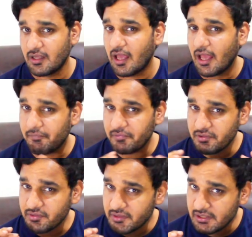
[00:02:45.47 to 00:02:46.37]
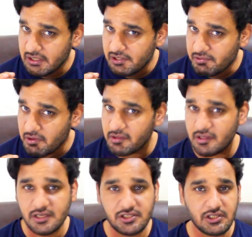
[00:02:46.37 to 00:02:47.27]
Every single
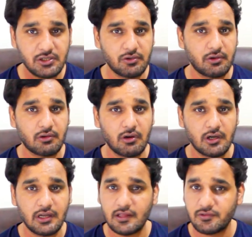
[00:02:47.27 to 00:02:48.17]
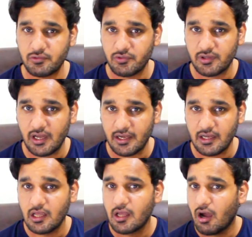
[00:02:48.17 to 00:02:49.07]
transaction you record has two sides,
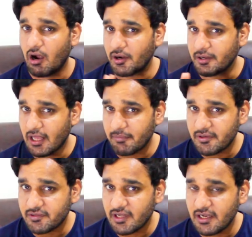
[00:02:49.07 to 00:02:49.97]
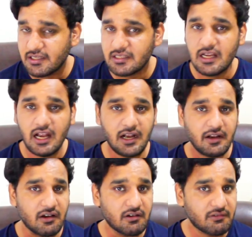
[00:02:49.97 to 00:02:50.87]
a debit side and
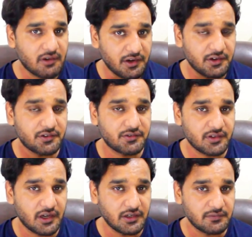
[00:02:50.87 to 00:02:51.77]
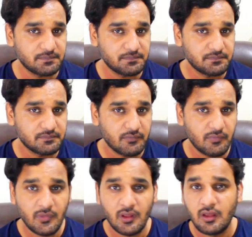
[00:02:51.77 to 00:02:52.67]
a credit side.
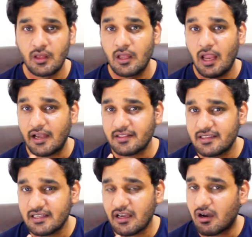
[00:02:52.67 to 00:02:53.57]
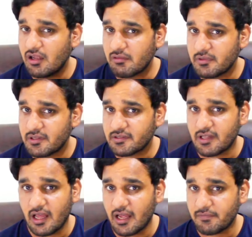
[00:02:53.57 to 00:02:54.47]
And they always
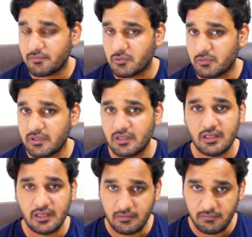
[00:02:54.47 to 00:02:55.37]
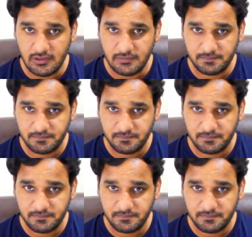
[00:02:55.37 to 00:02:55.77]
have to be equal.